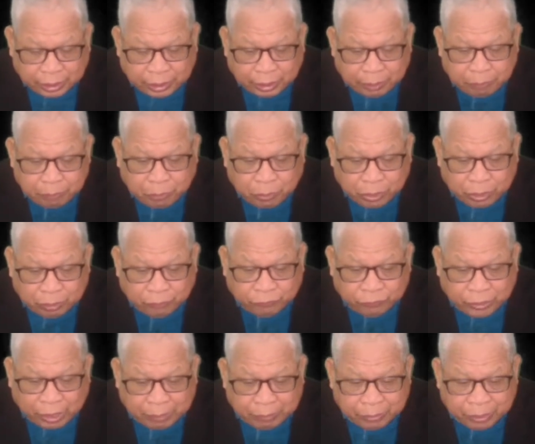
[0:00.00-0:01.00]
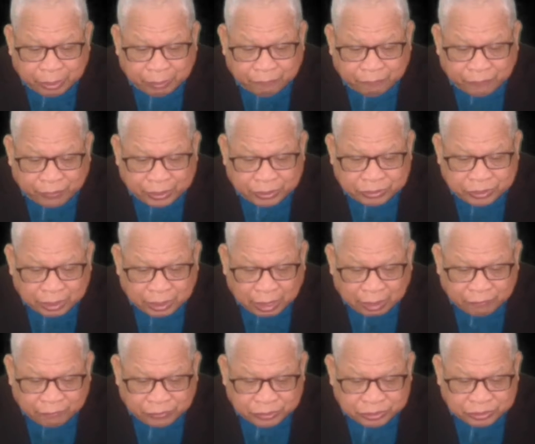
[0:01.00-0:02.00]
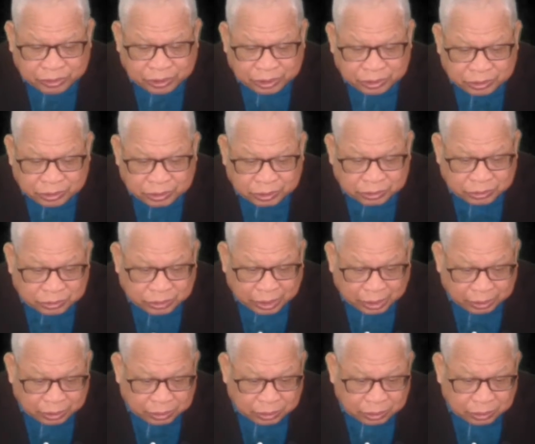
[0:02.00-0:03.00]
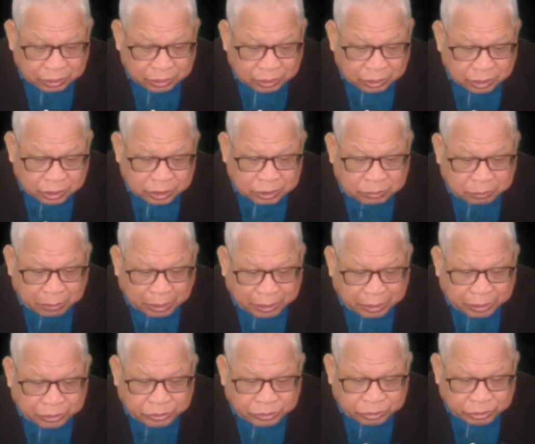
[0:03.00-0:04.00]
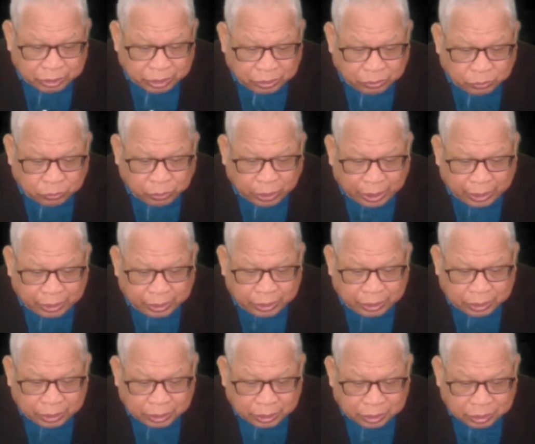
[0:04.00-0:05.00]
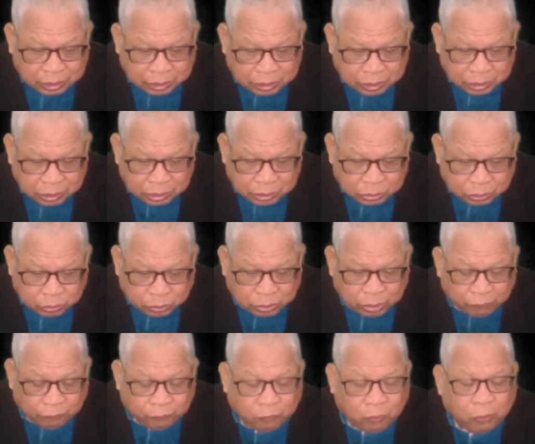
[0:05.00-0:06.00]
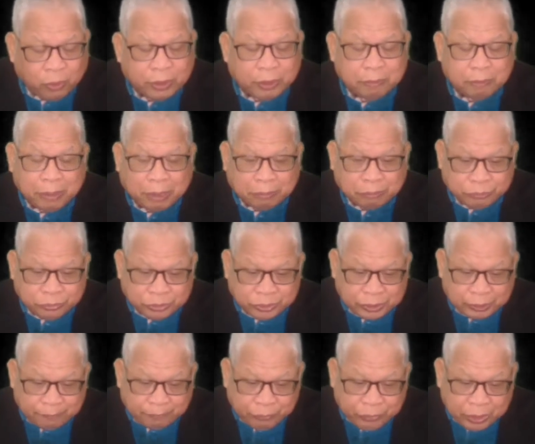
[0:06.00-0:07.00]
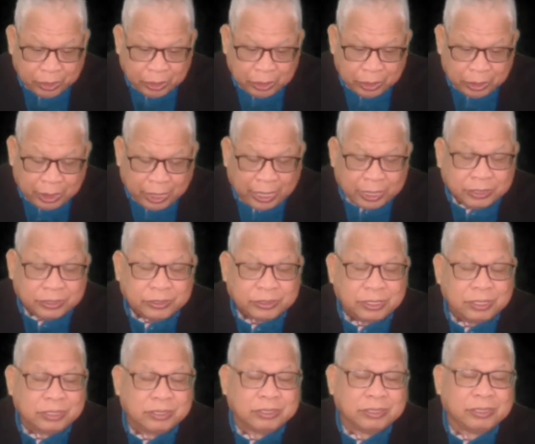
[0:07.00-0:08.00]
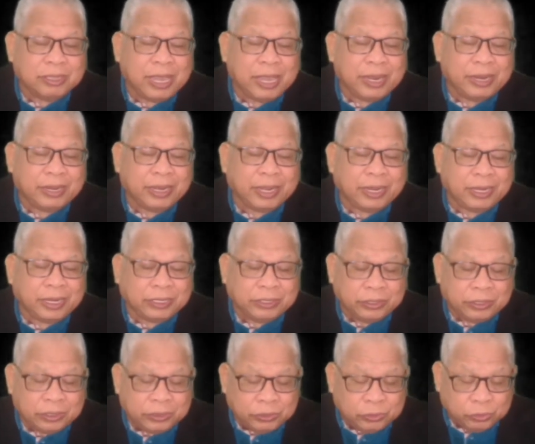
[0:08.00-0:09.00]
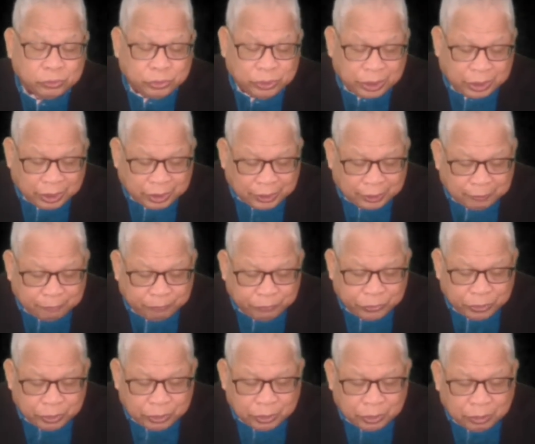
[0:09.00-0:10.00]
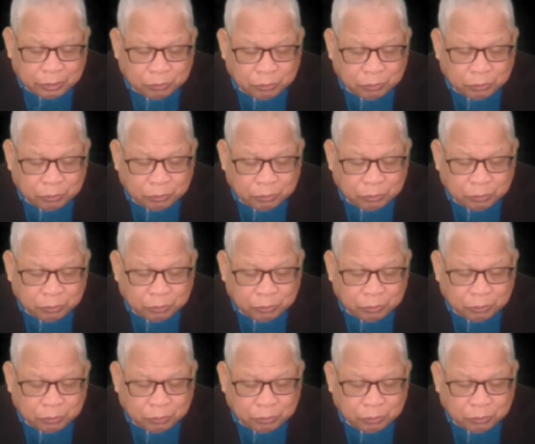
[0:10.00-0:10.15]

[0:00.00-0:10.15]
that at that point of time the emphasis is that it's mandatory to adhere to the four Imams. And since then and until today,